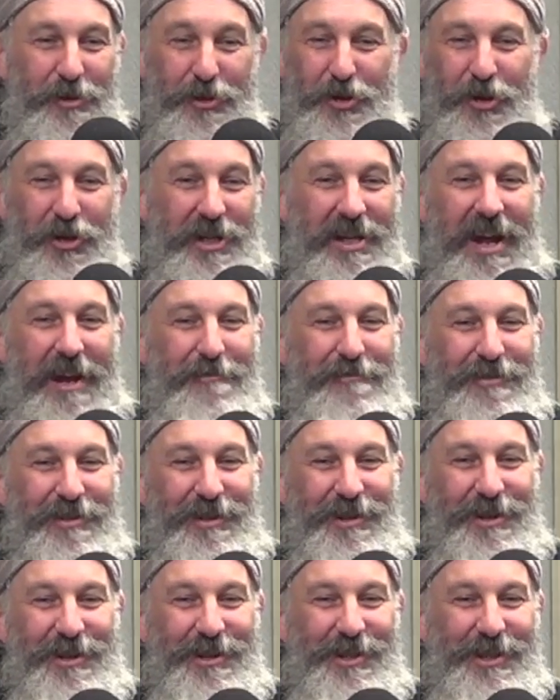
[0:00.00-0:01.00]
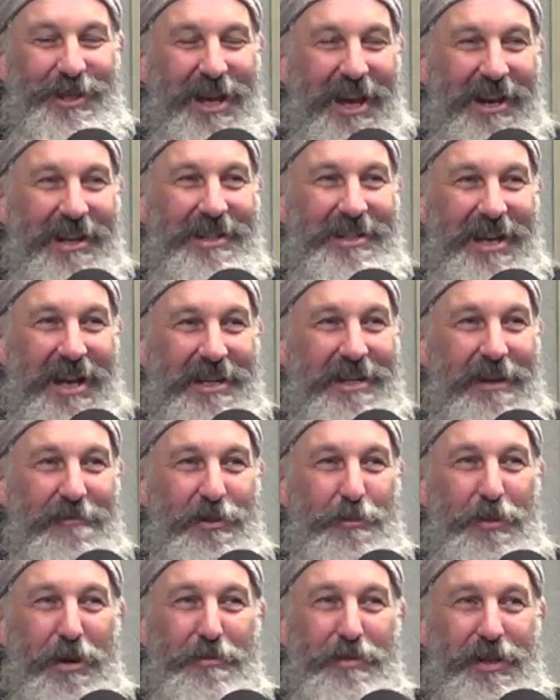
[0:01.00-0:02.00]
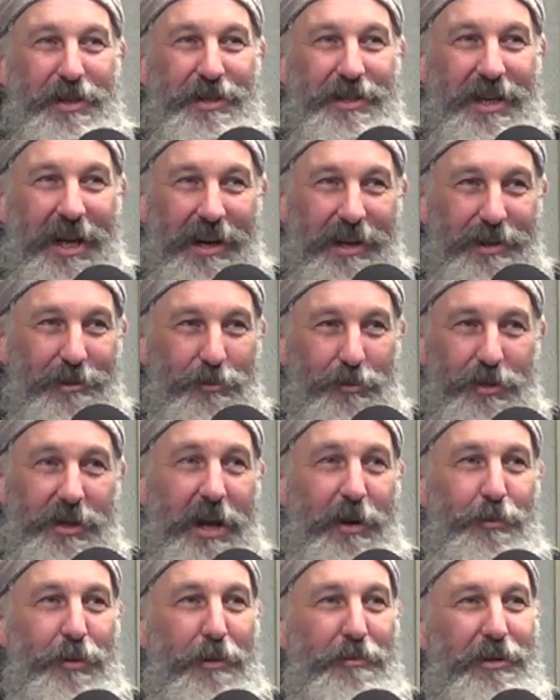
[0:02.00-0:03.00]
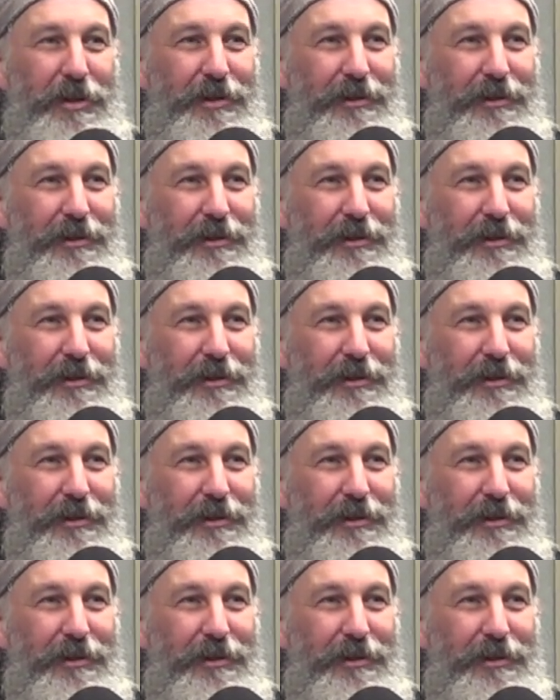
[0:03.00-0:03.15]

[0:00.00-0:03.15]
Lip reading: Couldn't have one of the other salads, had to have the pumpkin salad without pumpkin.